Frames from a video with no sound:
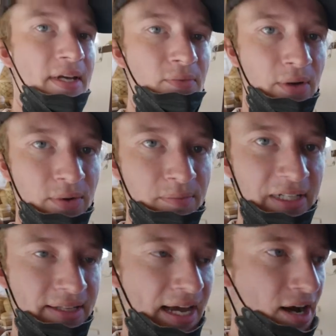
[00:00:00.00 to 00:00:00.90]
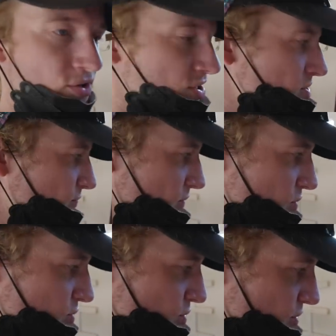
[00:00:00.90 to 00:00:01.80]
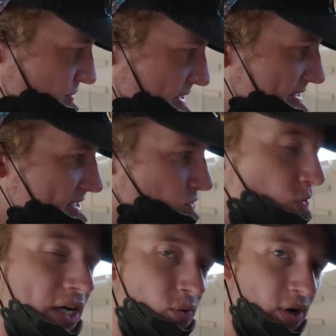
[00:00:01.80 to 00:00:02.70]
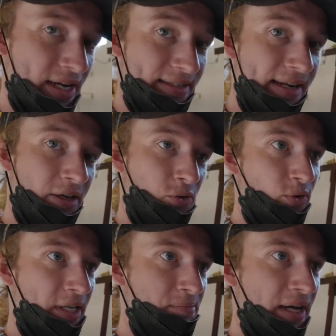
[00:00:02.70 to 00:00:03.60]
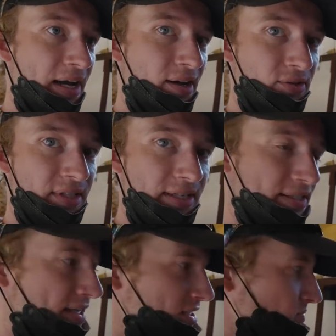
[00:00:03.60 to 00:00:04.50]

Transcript: And when we build a house in the future, this is what I want to decorate my house inside